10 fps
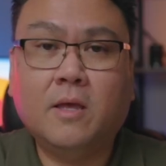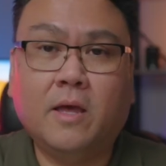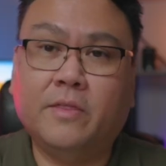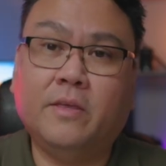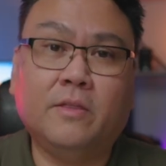
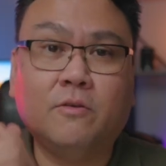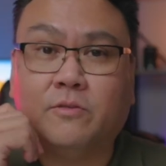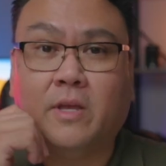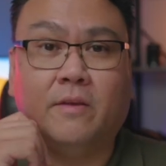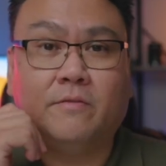I think
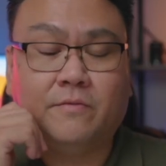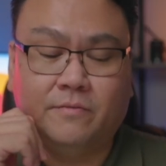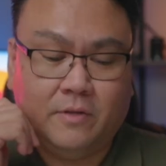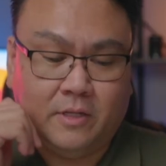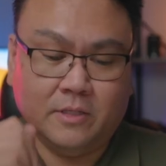those have
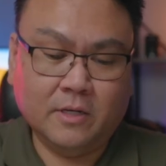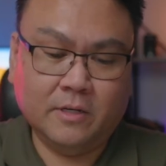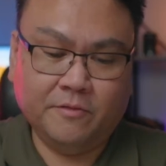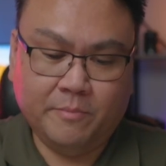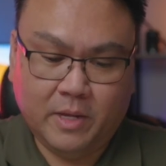a ton
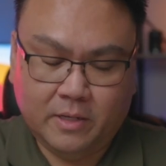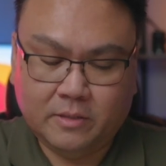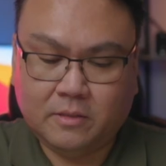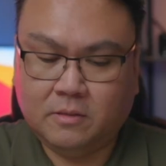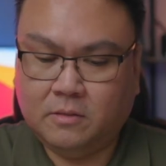of
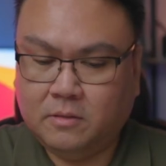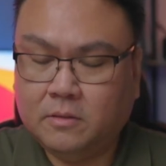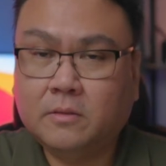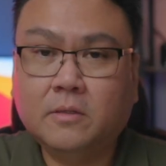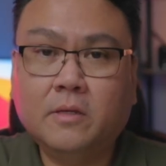bass
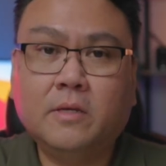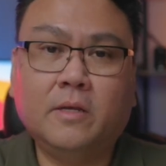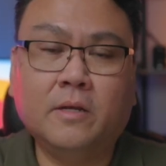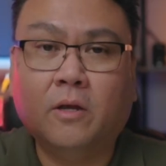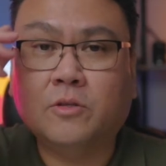
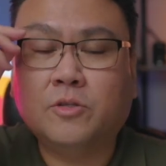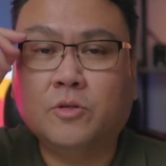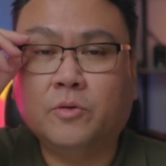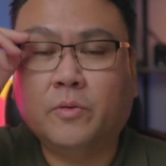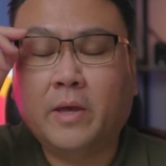and
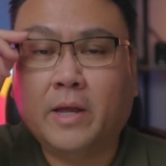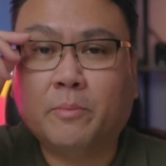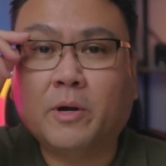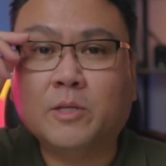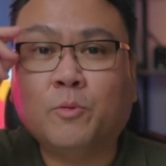also at a
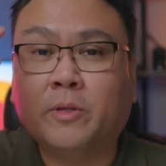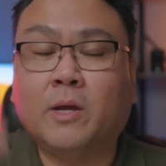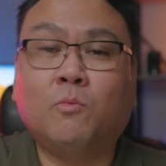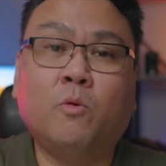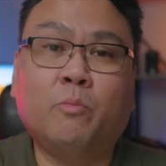price point
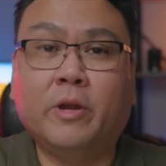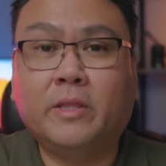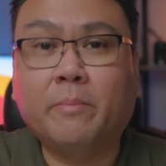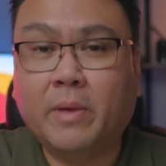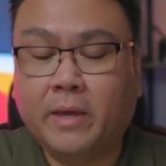that won't break
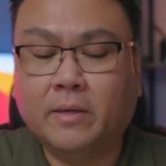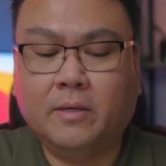the bank.